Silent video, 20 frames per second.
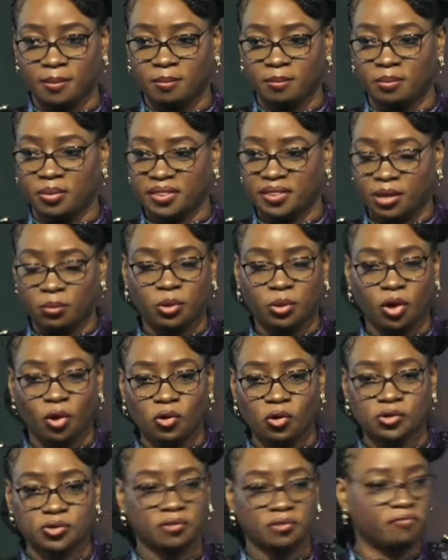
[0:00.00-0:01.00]
but then we
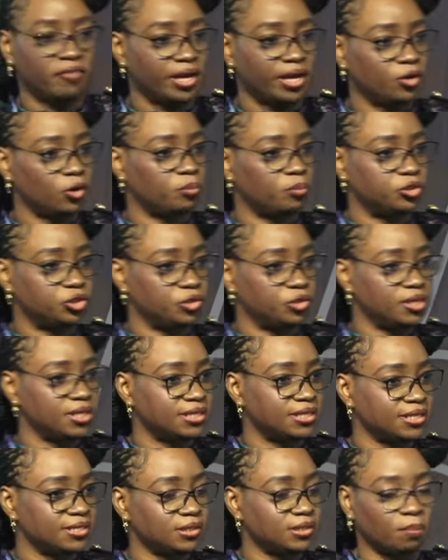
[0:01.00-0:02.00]
also find
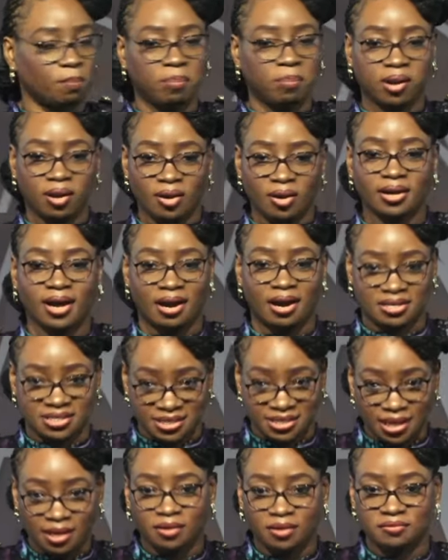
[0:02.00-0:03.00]
opportunities to plug
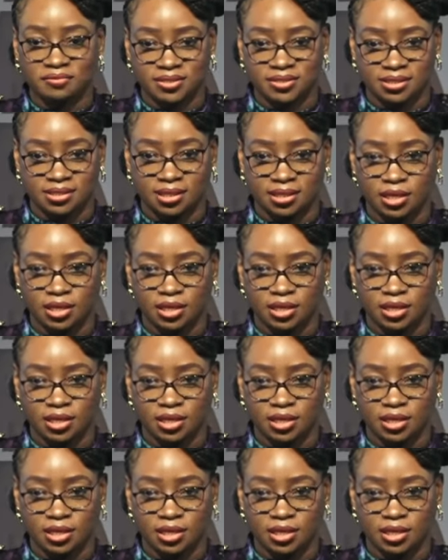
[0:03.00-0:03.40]
ourselves